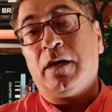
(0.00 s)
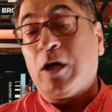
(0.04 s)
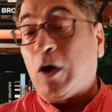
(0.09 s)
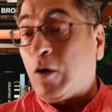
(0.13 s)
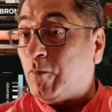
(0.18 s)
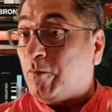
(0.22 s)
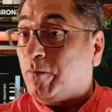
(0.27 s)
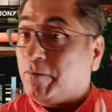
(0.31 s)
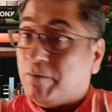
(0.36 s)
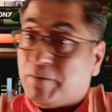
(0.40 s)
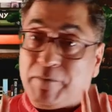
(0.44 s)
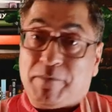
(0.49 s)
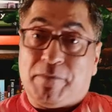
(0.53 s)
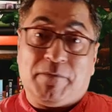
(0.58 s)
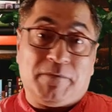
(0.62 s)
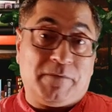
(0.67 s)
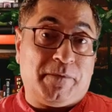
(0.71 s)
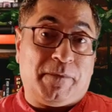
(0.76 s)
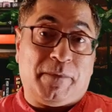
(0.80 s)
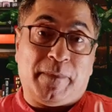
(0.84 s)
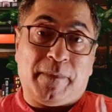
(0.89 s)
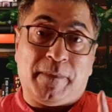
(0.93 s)
Now,
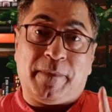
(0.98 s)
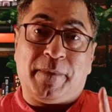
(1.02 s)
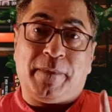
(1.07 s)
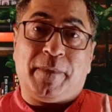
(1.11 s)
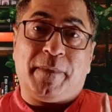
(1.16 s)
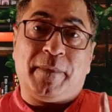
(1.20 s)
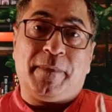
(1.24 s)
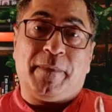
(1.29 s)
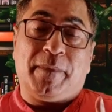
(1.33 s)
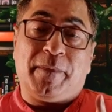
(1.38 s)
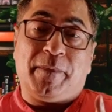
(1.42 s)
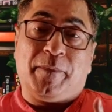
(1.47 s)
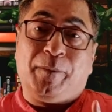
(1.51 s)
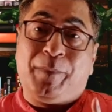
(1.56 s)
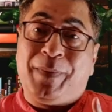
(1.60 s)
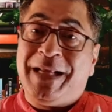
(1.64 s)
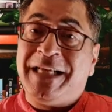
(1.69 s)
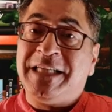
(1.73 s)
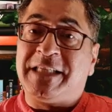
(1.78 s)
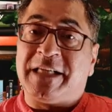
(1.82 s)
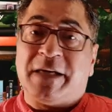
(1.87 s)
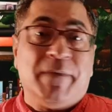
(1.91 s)

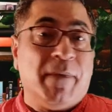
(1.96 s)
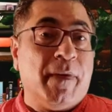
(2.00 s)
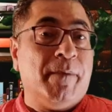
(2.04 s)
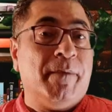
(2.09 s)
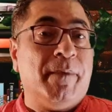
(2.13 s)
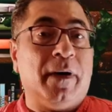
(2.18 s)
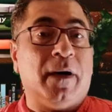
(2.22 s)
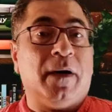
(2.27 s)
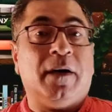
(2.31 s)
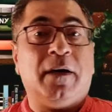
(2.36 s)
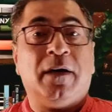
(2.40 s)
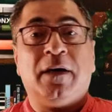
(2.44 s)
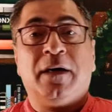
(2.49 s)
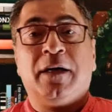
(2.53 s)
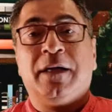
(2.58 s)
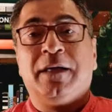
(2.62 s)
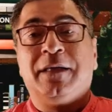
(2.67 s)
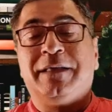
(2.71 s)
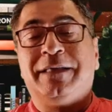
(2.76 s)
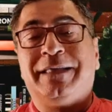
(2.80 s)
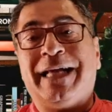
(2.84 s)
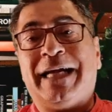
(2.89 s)
please remember
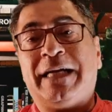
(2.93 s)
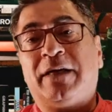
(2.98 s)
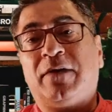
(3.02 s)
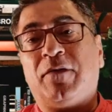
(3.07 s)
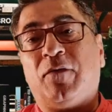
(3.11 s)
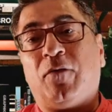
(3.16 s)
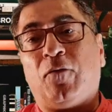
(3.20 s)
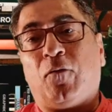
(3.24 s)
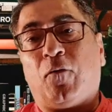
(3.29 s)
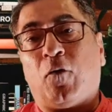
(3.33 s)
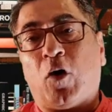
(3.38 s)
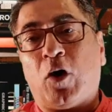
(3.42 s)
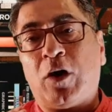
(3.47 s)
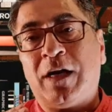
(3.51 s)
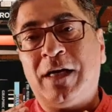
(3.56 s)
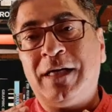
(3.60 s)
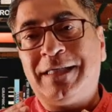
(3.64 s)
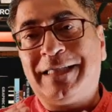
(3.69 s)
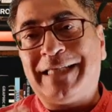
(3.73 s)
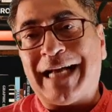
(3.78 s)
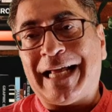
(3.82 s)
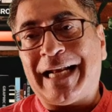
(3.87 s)
that
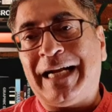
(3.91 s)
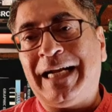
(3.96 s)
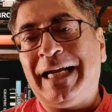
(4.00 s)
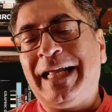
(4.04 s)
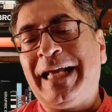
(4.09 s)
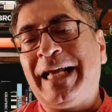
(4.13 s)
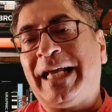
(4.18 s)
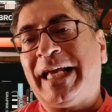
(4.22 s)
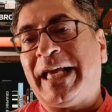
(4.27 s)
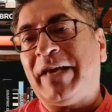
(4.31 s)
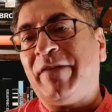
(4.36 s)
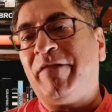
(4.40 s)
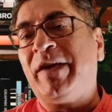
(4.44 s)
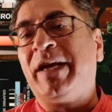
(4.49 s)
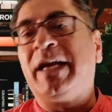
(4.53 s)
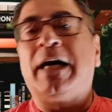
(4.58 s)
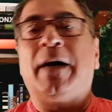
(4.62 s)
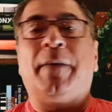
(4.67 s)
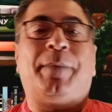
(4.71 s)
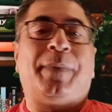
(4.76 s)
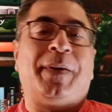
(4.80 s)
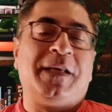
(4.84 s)
voluntarily
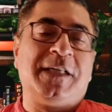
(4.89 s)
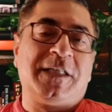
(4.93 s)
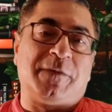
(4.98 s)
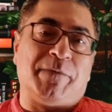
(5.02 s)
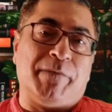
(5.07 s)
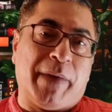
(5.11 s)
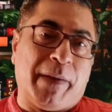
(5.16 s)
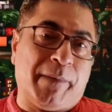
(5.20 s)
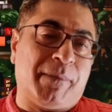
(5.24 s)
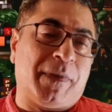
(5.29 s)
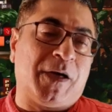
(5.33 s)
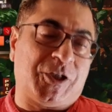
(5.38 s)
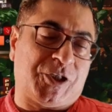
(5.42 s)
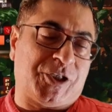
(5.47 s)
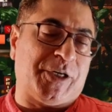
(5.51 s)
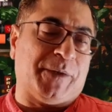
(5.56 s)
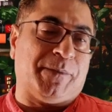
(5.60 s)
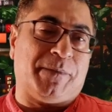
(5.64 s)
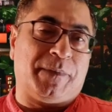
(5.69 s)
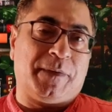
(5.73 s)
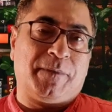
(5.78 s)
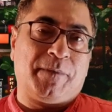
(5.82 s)
giving up his
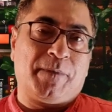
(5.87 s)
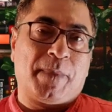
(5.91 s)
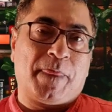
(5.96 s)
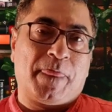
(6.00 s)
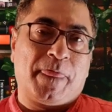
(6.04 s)
membership